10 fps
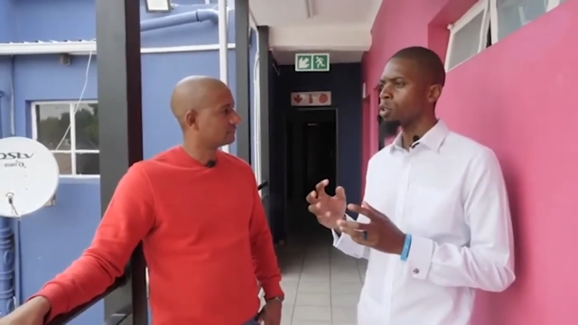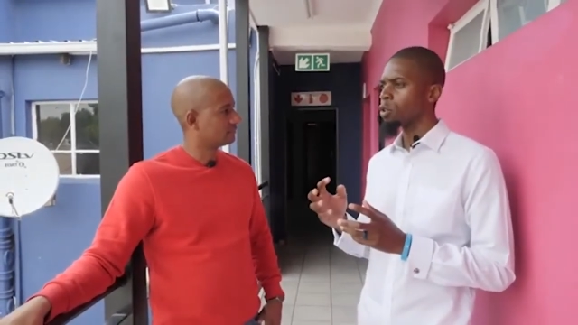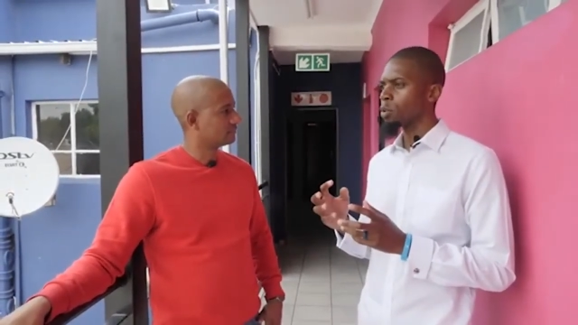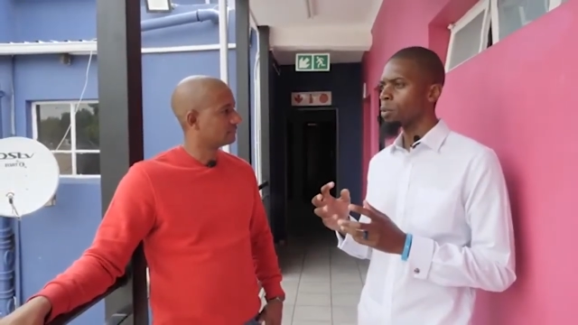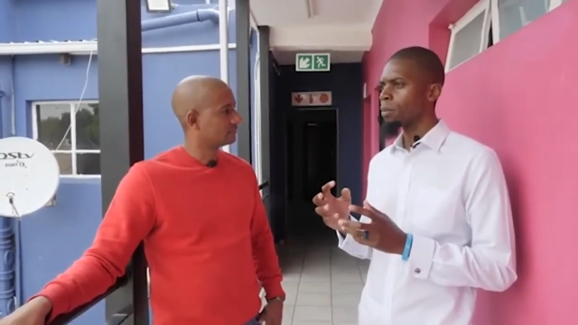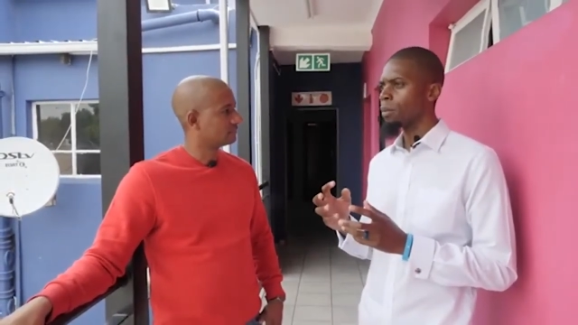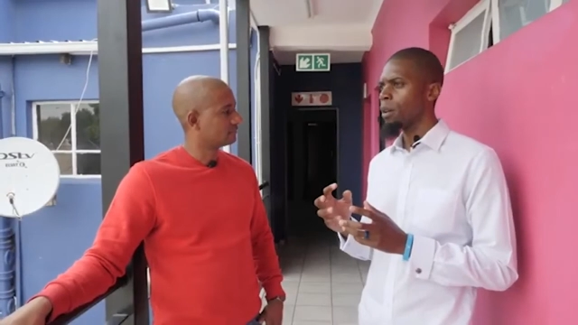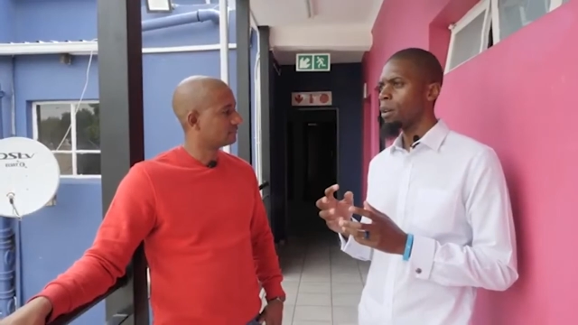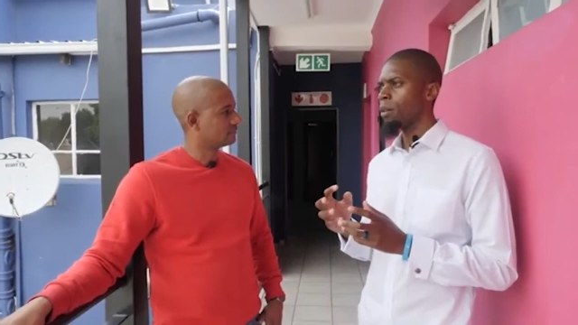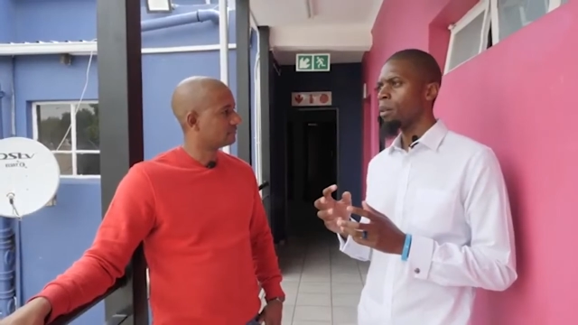Speaker 1: did you...
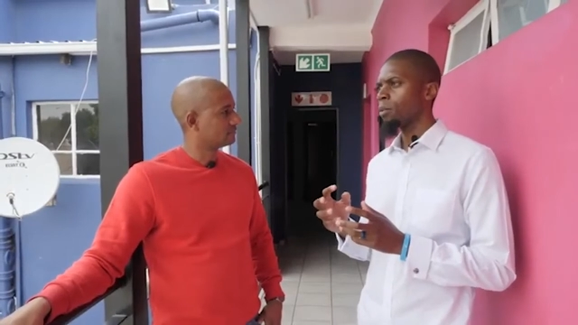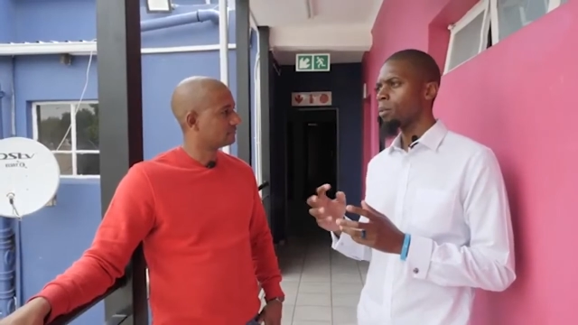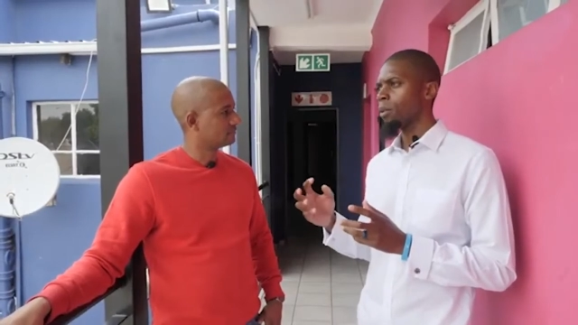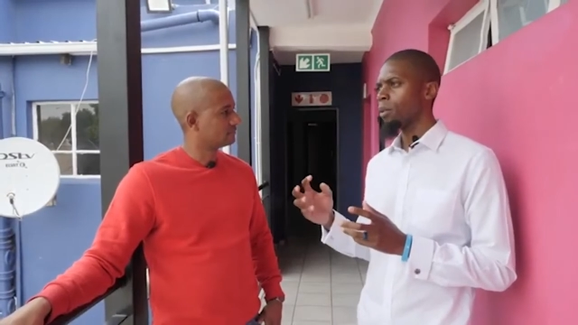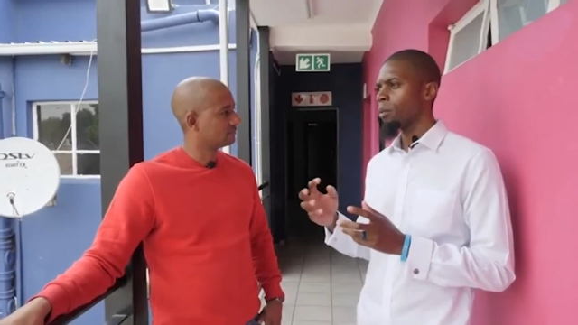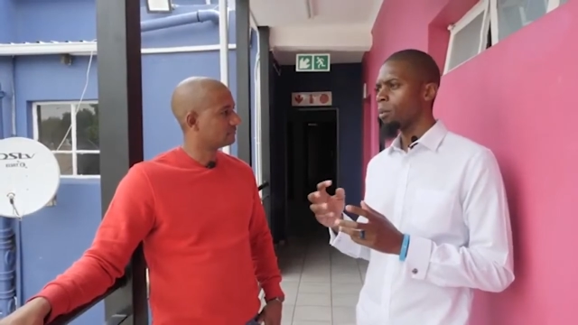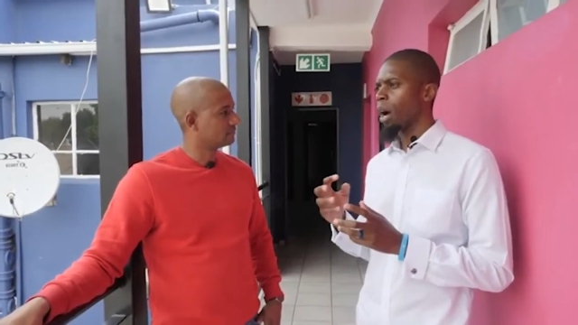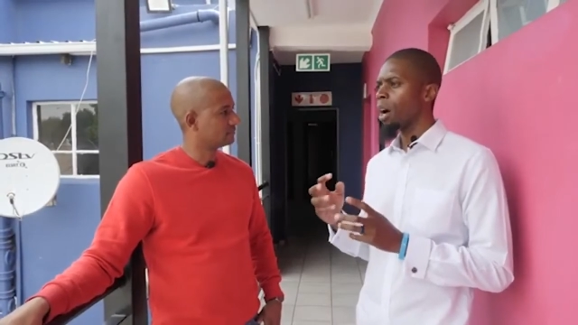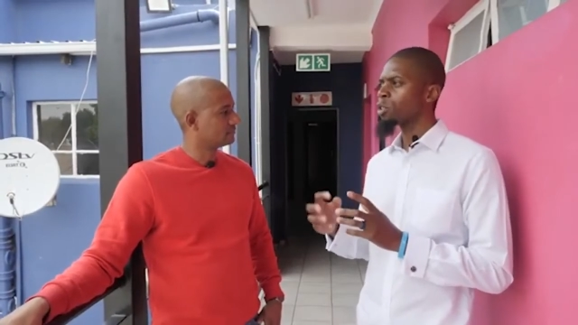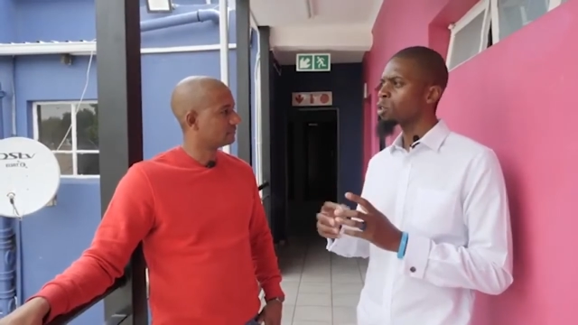
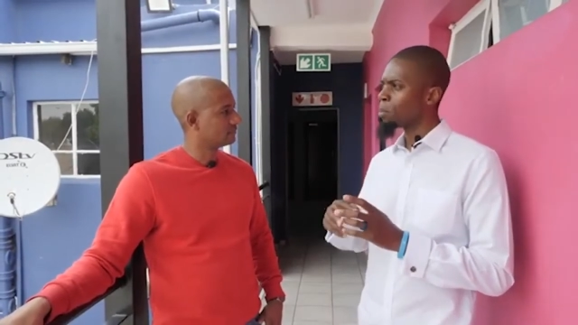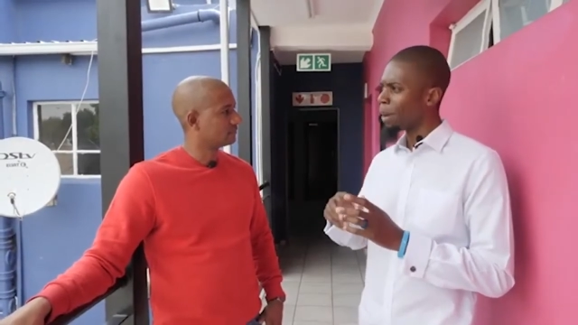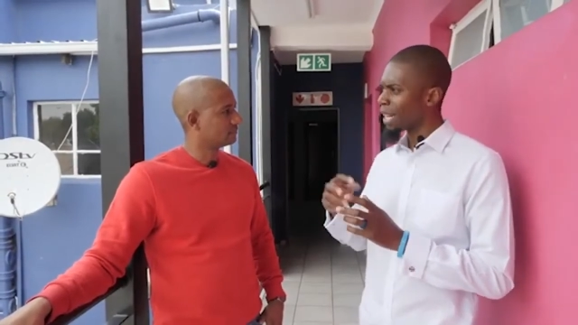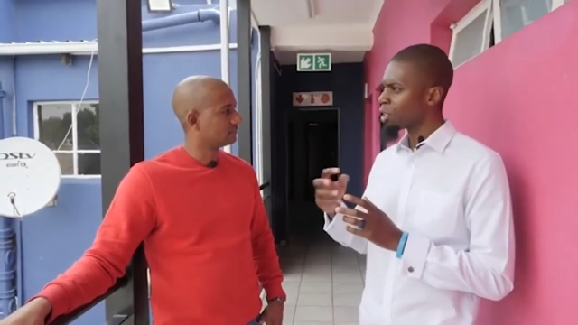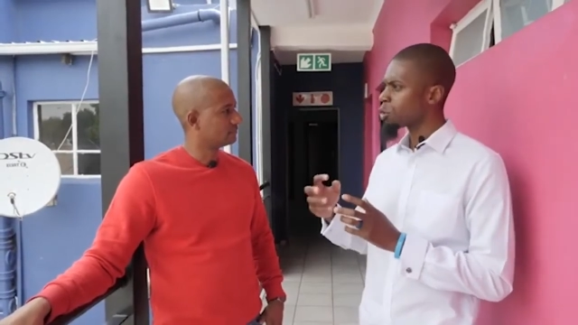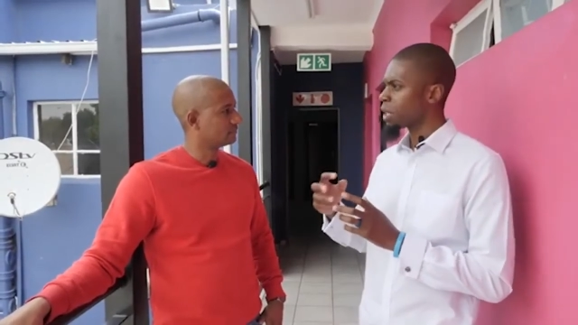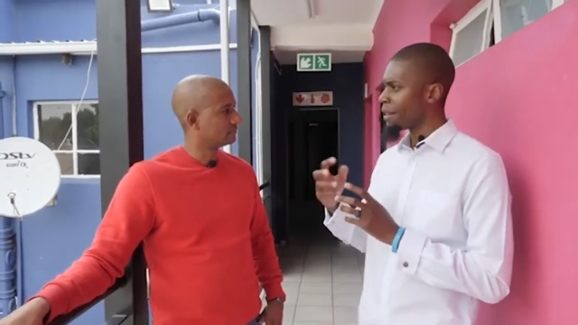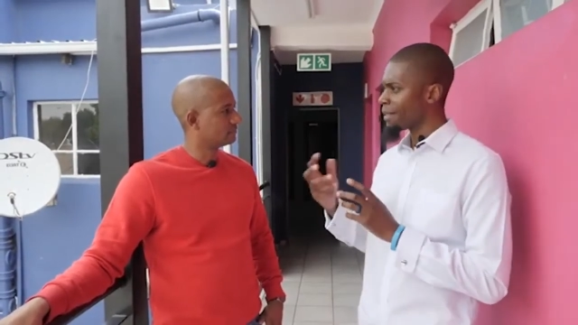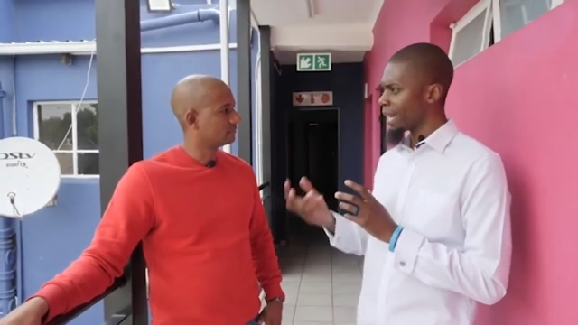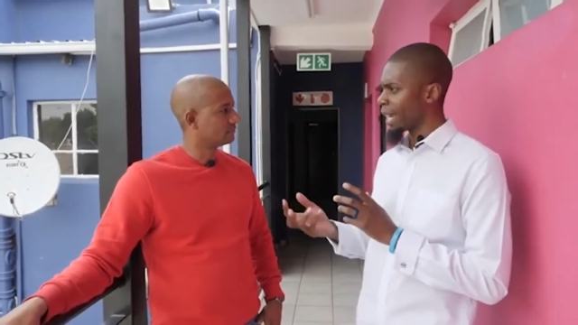How did you manage to
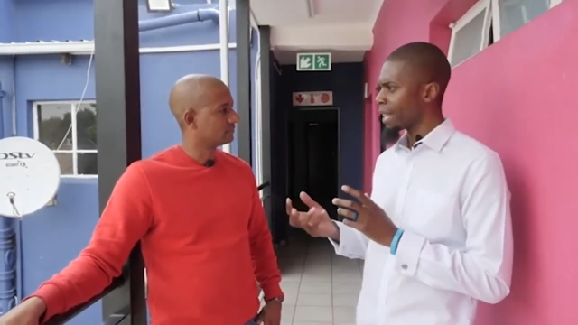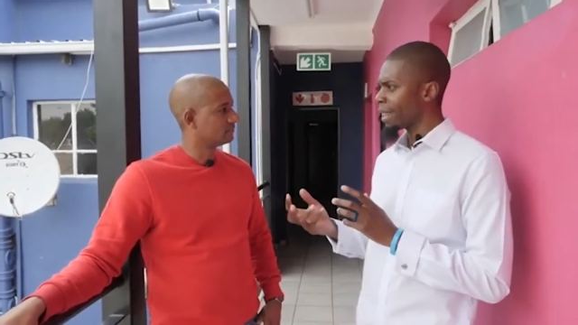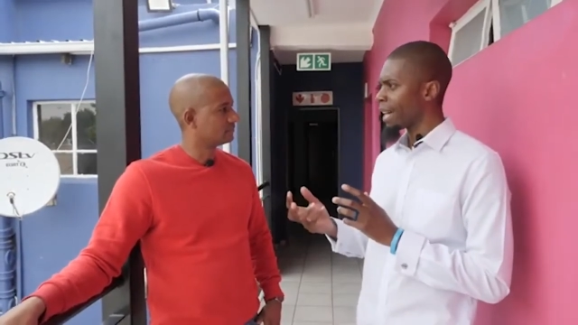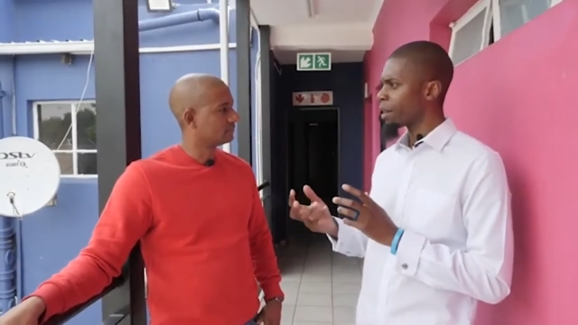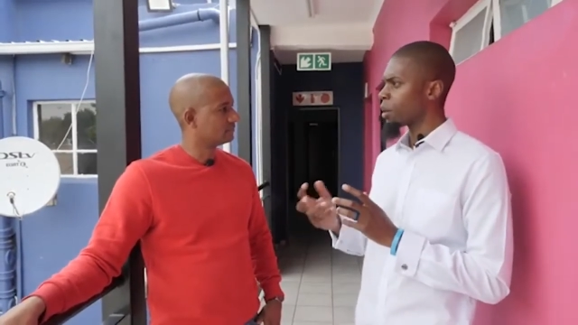navigate that?